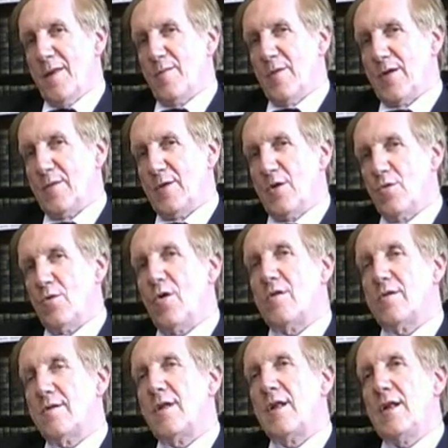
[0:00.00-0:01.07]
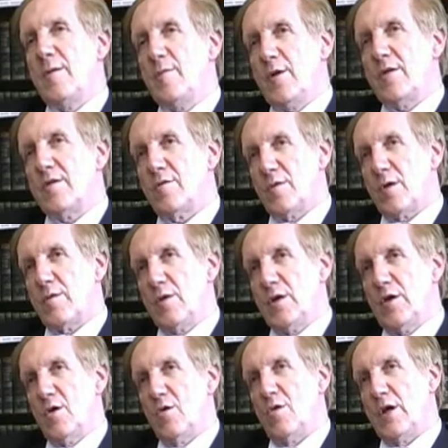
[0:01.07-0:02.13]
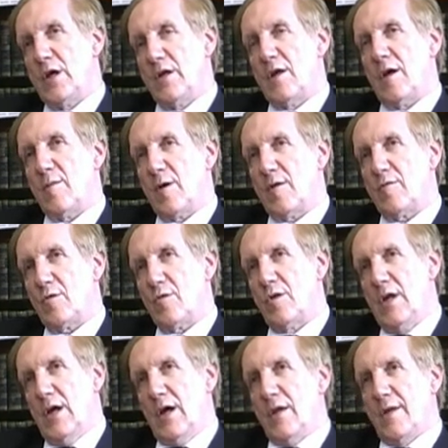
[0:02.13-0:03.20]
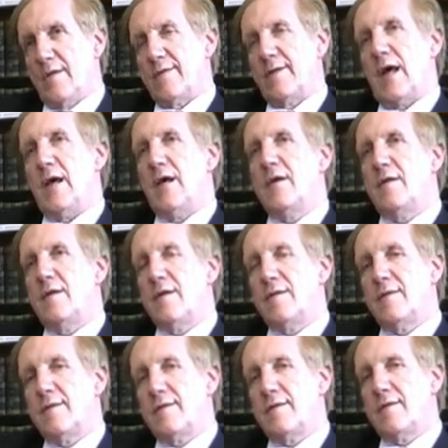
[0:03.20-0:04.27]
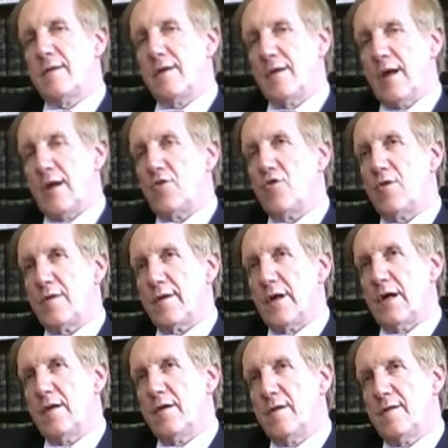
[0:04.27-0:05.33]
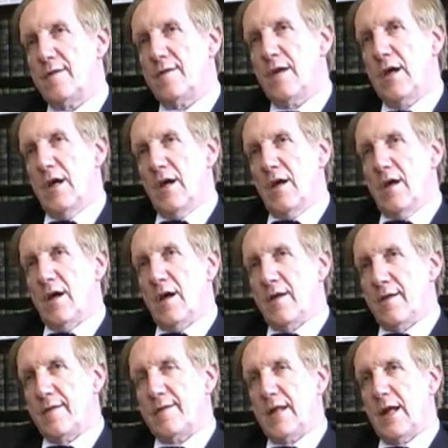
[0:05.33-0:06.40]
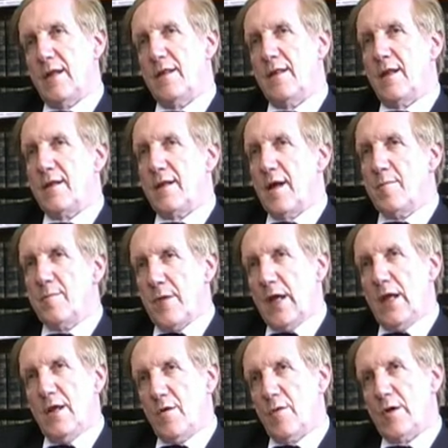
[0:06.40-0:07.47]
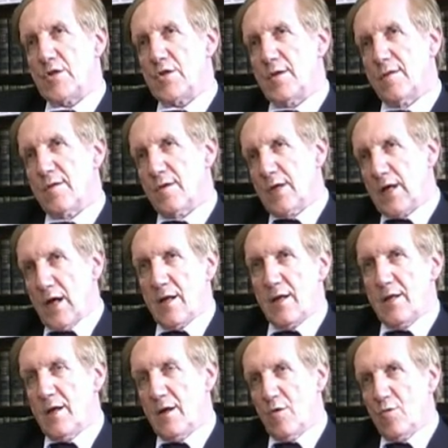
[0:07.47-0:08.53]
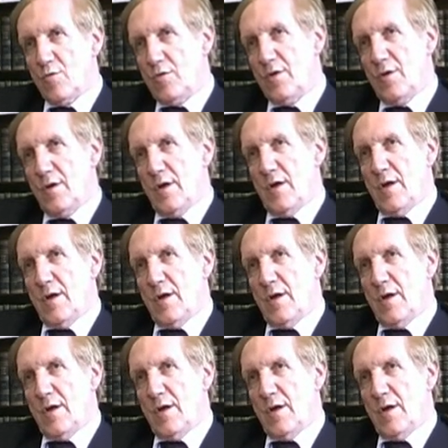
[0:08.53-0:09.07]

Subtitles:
but we know also the limits of what we know. And above all, the scientists, the natural scientists, understand that there are many questions regarding their own